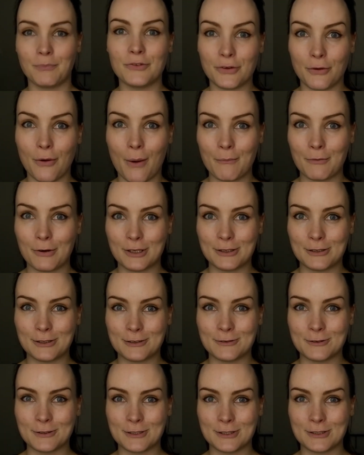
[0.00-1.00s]
So I'm really
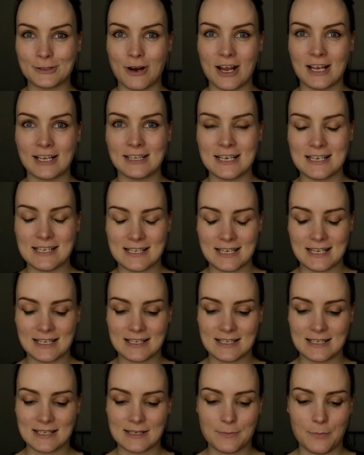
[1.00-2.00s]
looking forward to trying this.
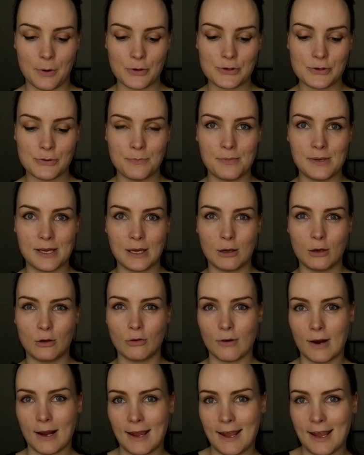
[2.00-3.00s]
It's supposed to be
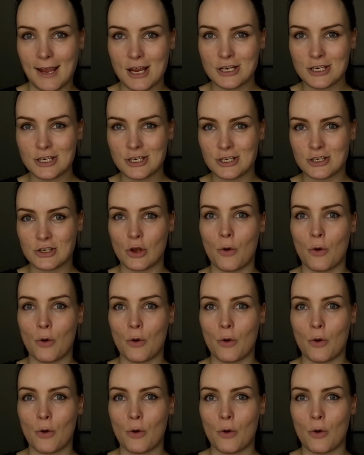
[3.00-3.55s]
greyish,